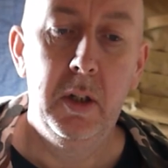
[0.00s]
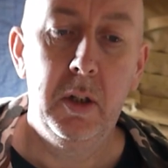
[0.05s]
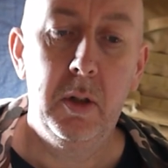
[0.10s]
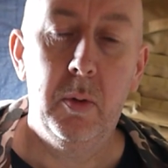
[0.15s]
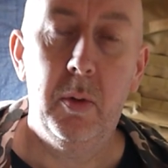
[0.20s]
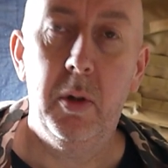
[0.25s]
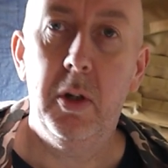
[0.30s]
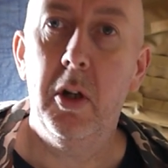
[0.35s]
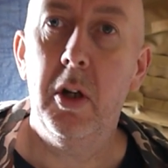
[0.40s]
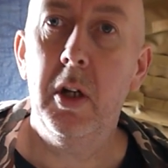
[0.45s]

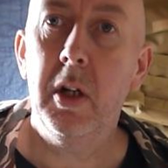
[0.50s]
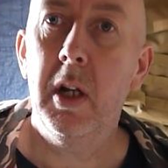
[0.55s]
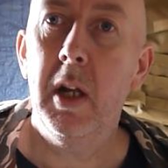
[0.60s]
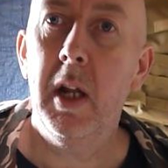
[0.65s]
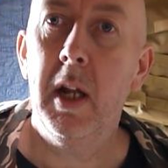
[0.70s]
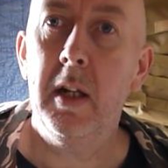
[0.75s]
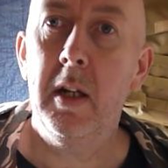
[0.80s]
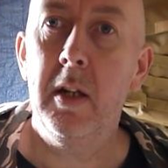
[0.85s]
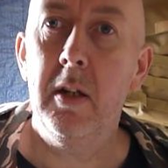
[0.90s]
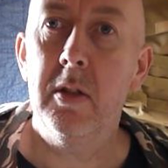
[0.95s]
going out
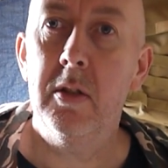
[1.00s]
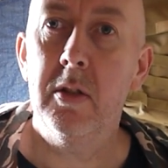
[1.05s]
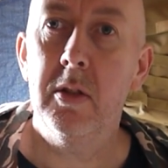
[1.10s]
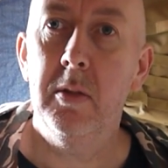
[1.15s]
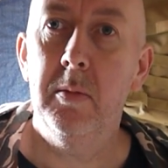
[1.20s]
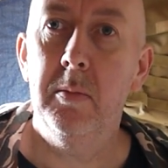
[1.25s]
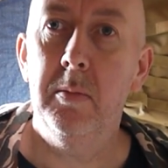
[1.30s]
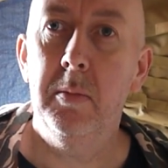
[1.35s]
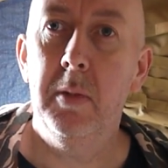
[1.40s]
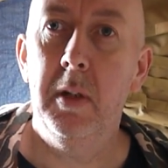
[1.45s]
collecting
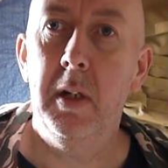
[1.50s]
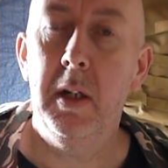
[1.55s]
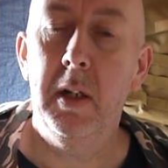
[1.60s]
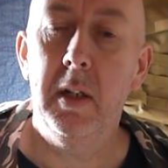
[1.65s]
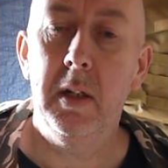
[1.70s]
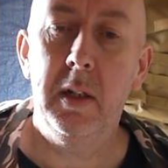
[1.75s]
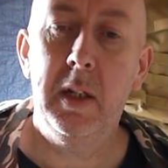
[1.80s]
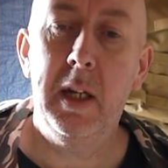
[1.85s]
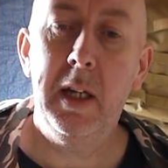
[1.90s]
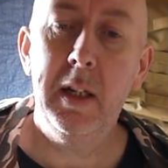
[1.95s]
some
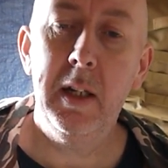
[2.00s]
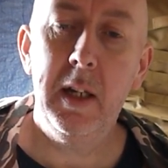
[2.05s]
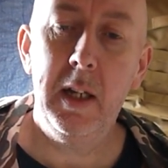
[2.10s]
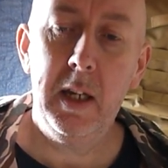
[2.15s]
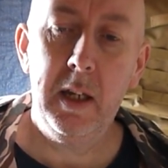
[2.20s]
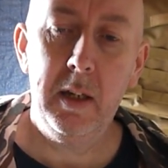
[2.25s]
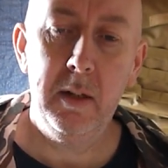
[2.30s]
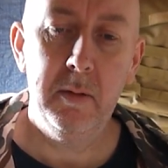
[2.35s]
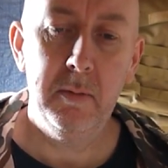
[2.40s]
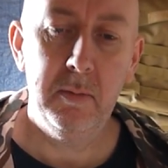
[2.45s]
kindling,